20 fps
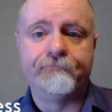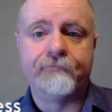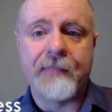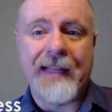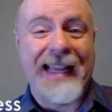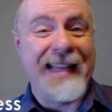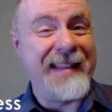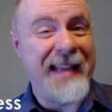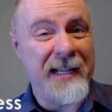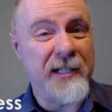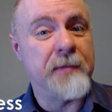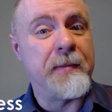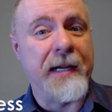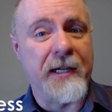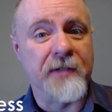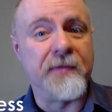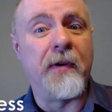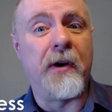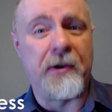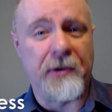And that
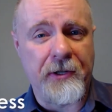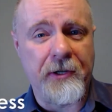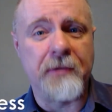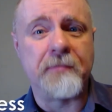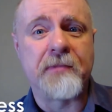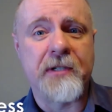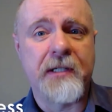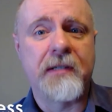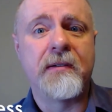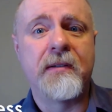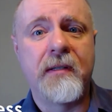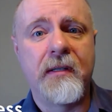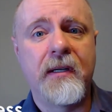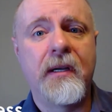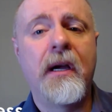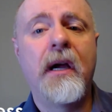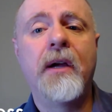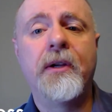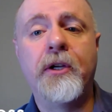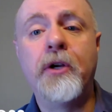speaks volumes.
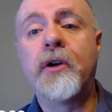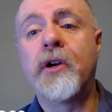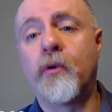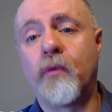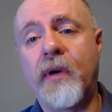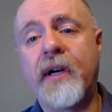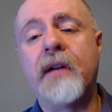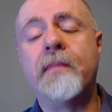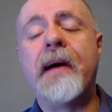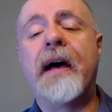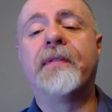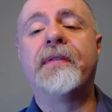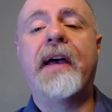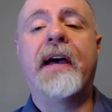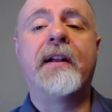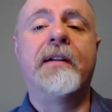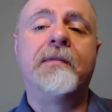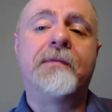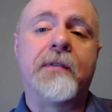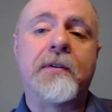You can read about
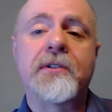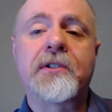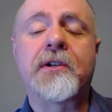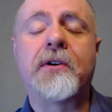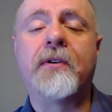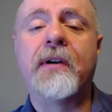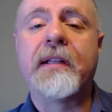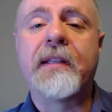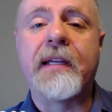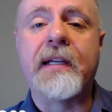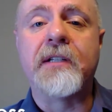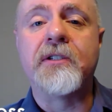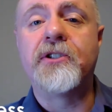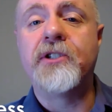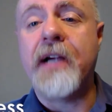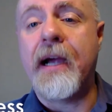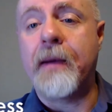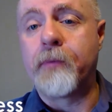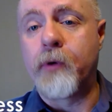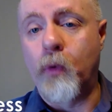that in 1 Corinthians
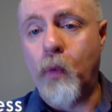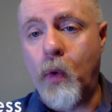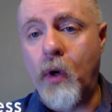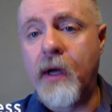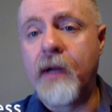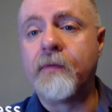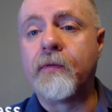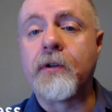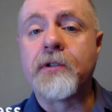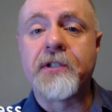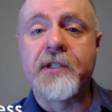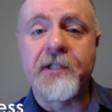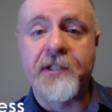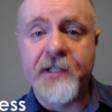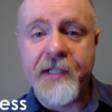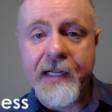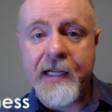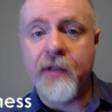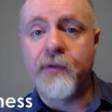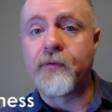chapter 1 verses
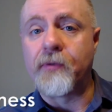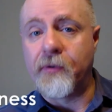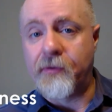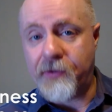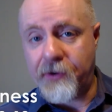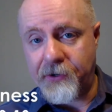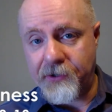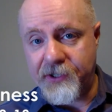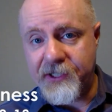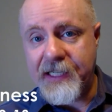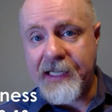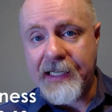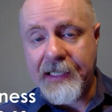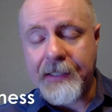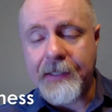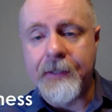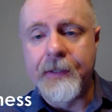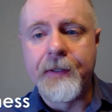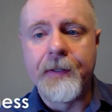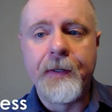10 through
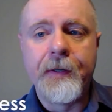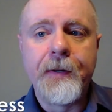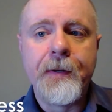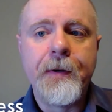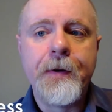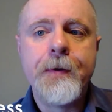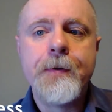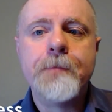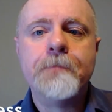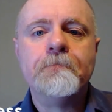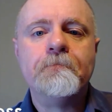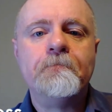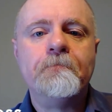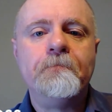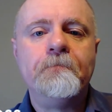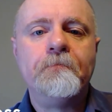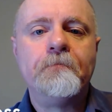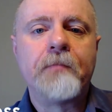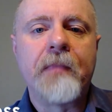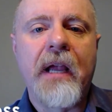13.
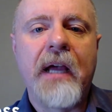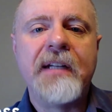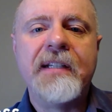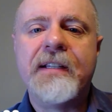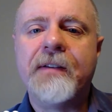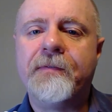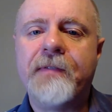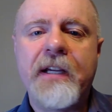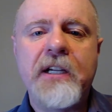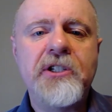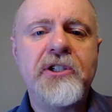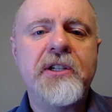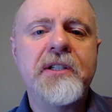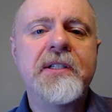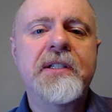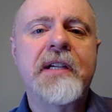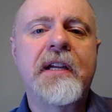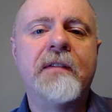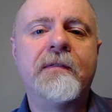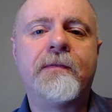
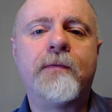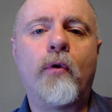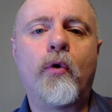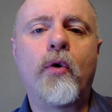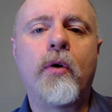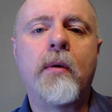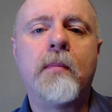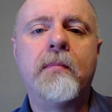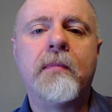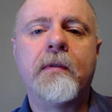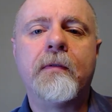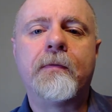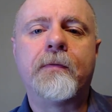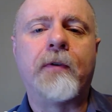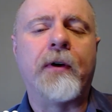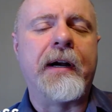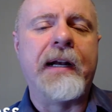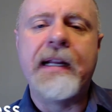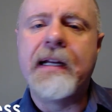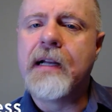Divisions can form
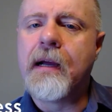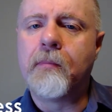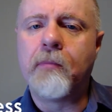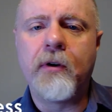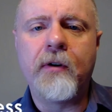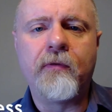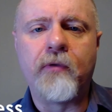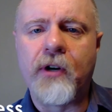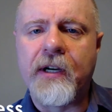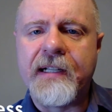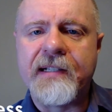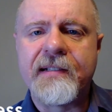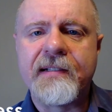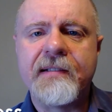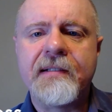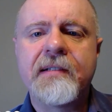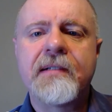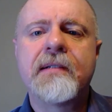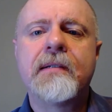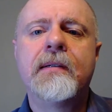for any number of
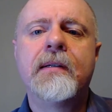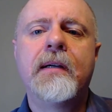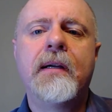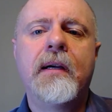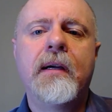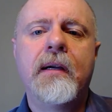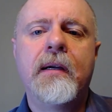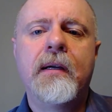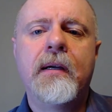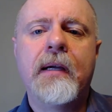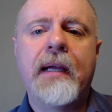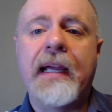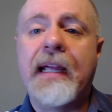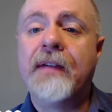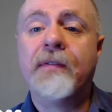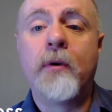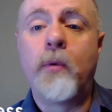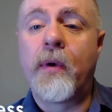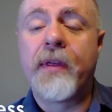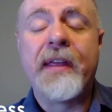reasons,
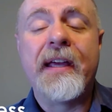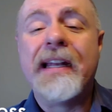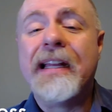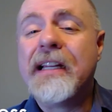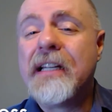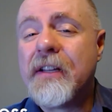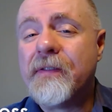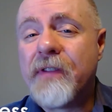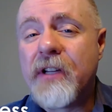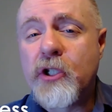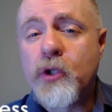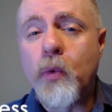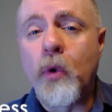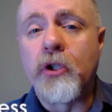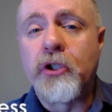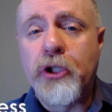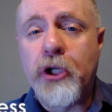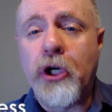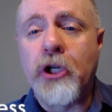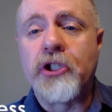even within individual
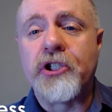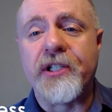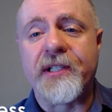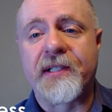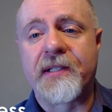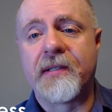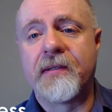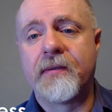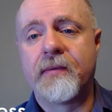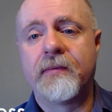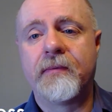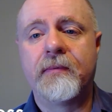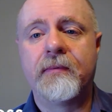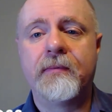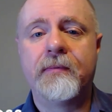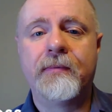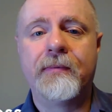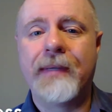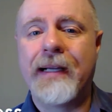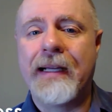churches,
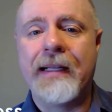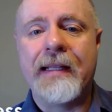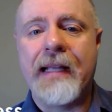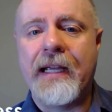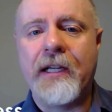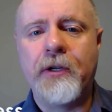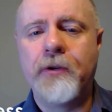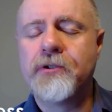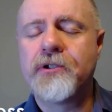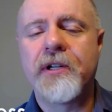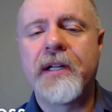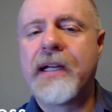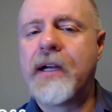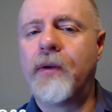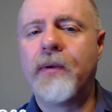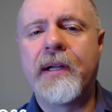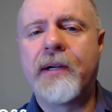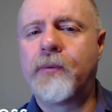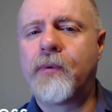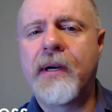and they usually
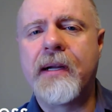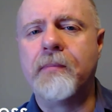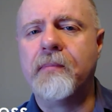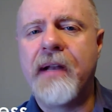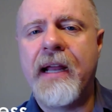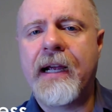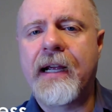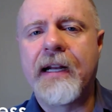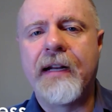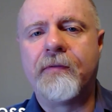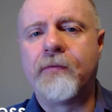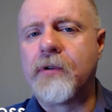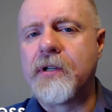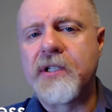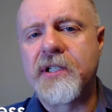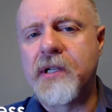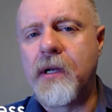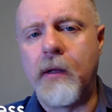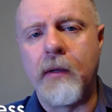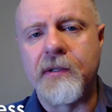only reap negative
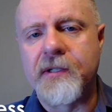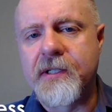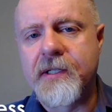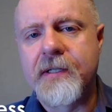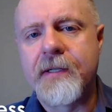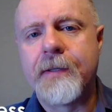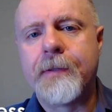results.